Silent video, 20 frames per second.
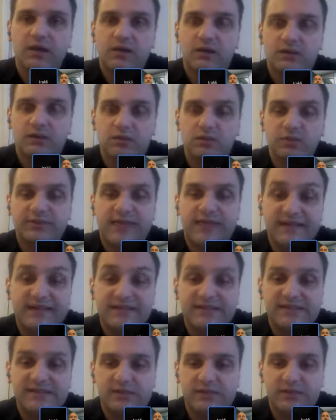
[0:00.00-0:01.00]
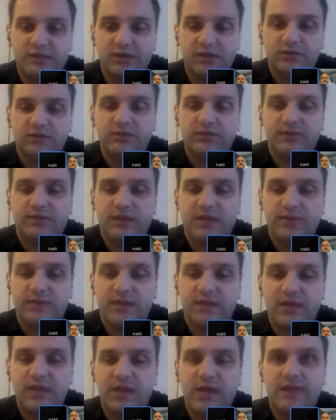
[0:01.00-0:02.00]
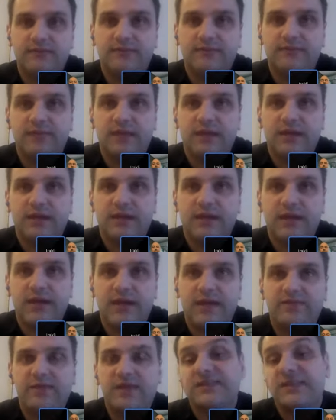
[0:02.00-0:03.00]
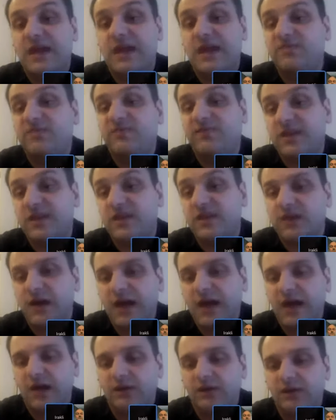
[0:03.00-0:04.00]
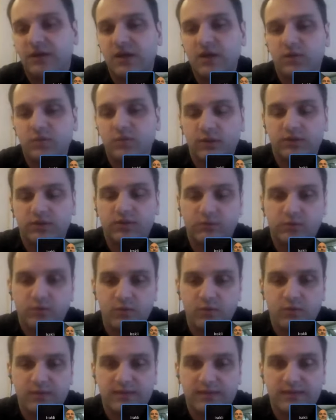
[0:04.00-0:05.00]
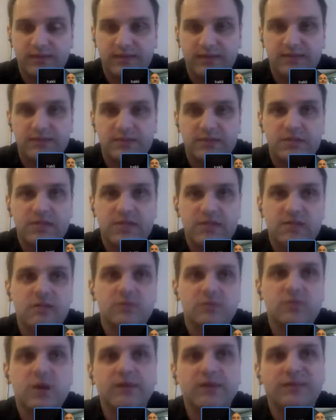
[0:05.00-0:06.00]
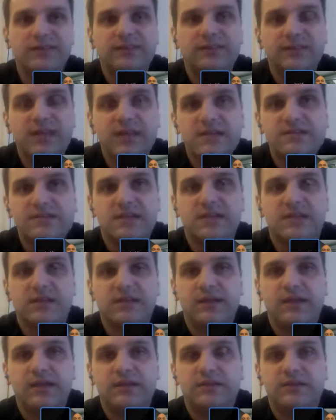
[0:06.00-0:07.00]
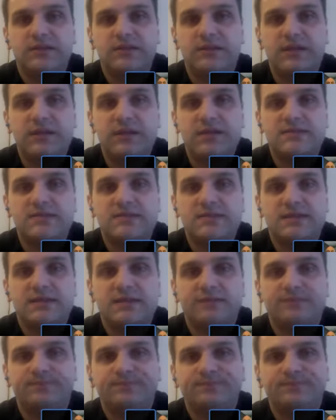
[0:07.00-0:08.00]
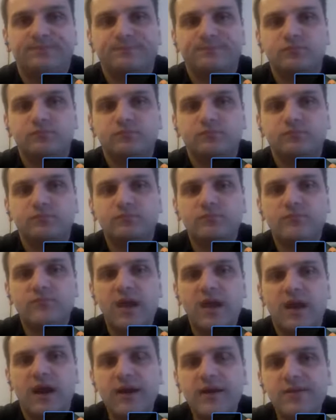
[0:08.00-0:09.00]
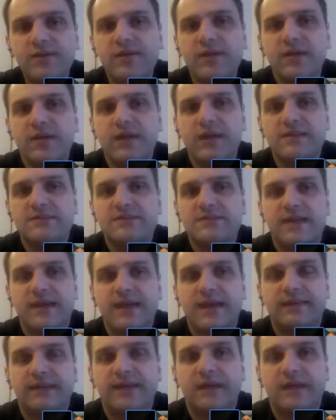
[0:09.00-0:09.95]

raw data onto them and having them figure out what to do with data. Because one of the things that Clayton is arguing is that